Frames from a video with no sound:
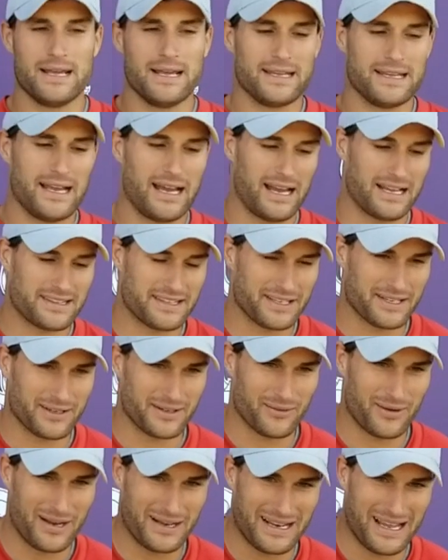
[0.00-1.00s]
Yeah, I think
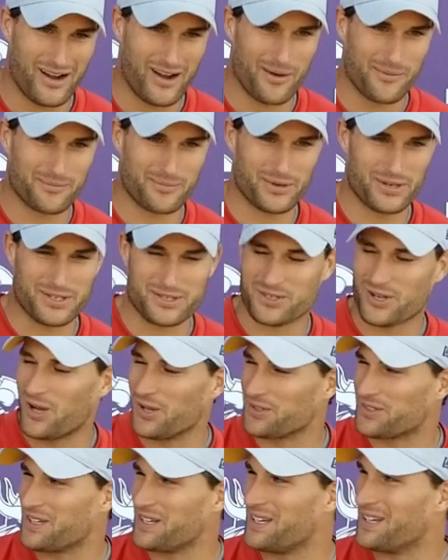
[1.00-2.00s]
right now I'm pretty
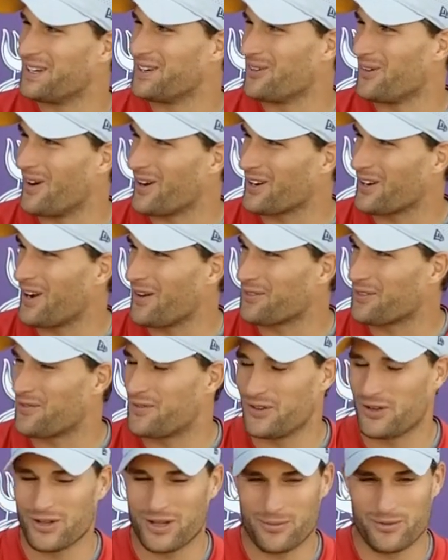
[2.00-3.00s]
salty walking off the
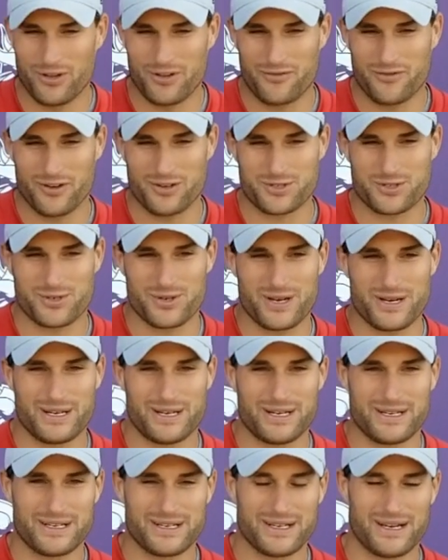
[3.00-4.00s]
field. I'm really
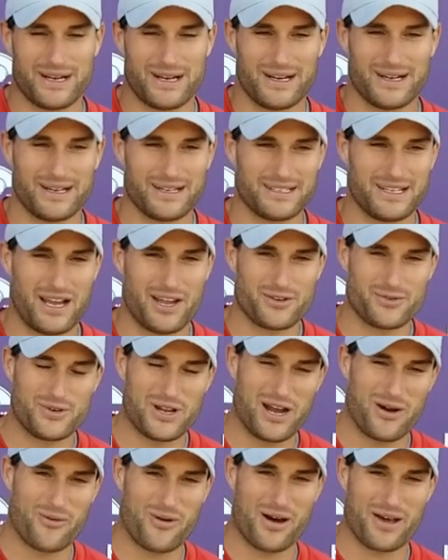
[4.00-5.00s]
frustrated. I do
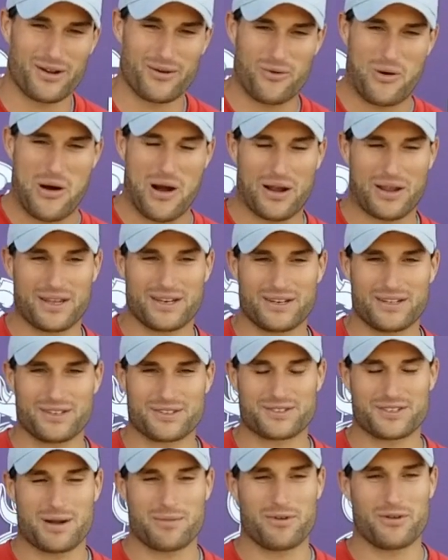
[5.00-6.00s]
not want to walk into the
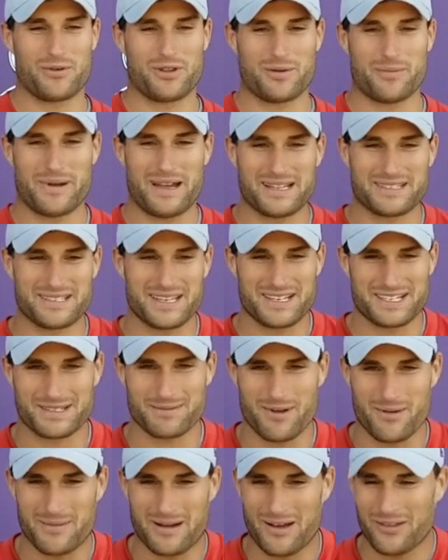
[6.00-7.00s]
summer with a bad taste in
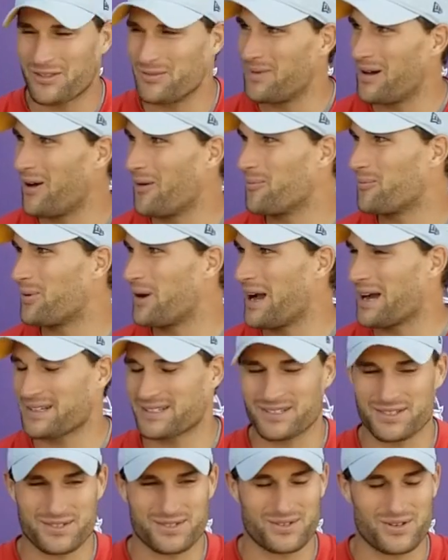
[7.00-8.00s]
my mouth about
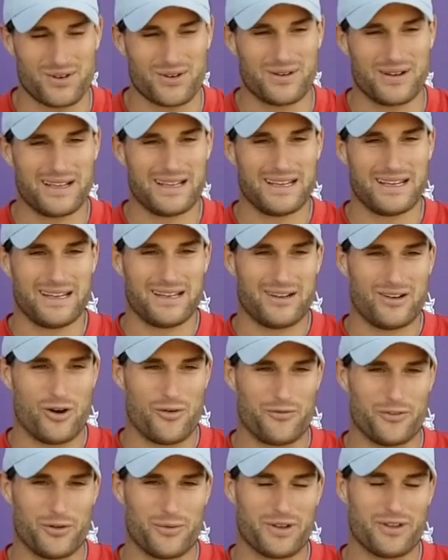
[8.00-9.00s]
practice. So
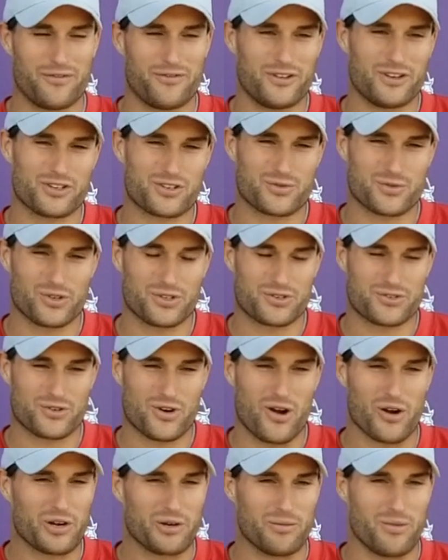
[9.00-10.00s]
hopefully we can finish really
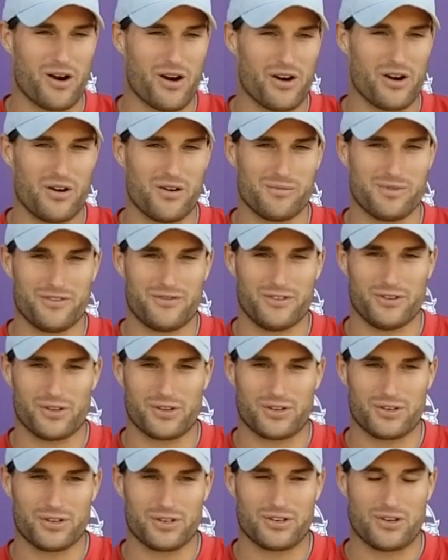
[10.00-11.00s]
strong tomorrow and be
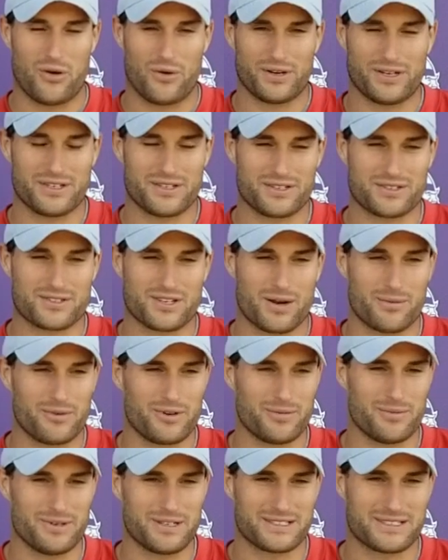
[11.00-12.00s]
feeling good going into the
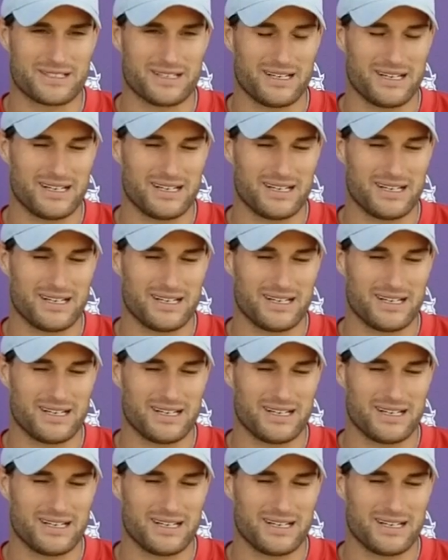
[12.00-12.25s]
summer. But,